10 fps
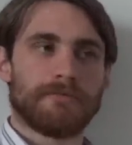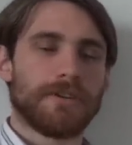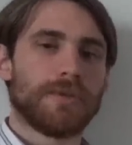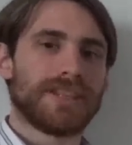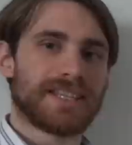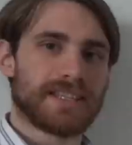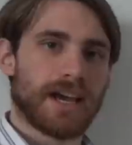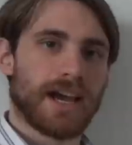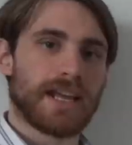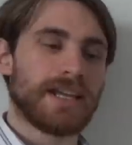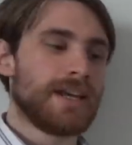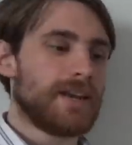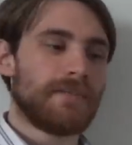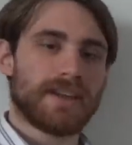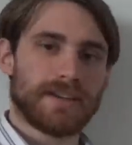a few in the side.
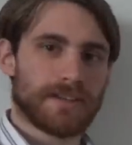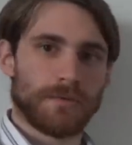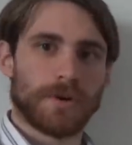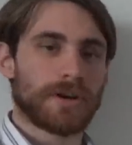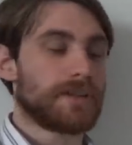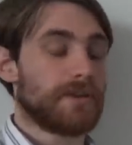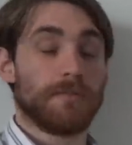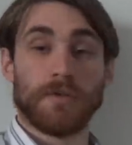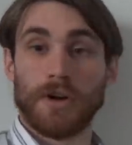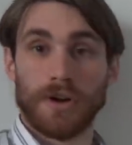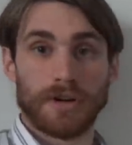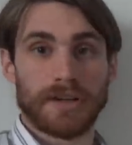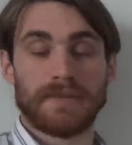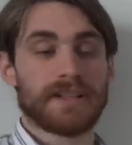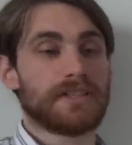If that doesn't work, if I'm
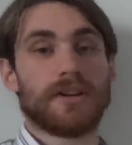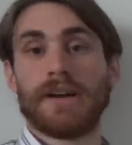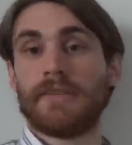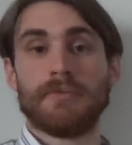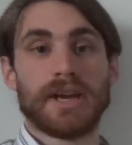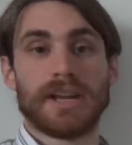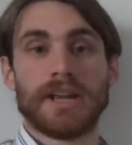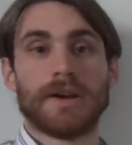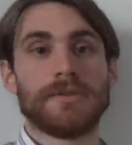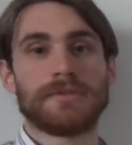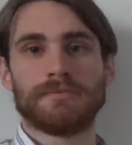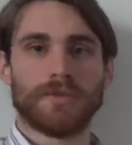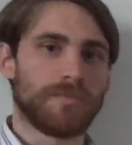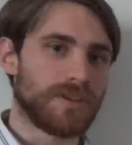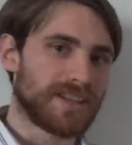wrong, if that's not how the meta goes,
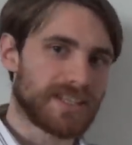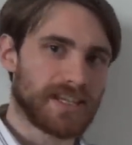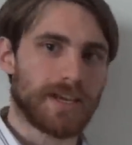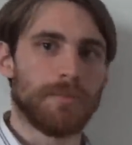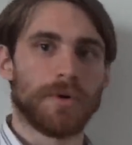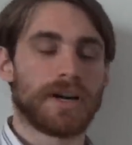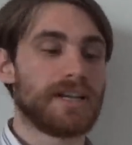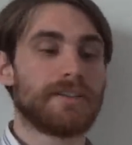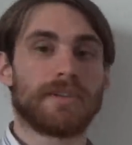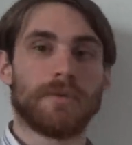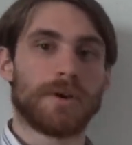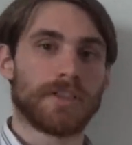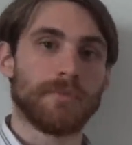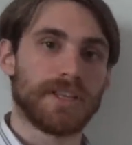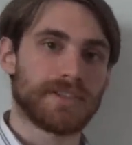move them in the sideboard. I definitely
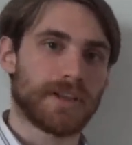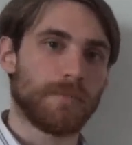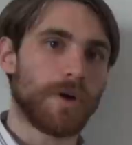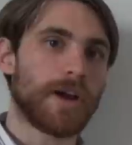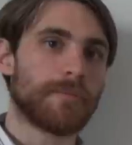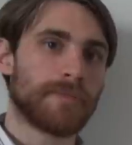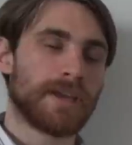want them in somewhere.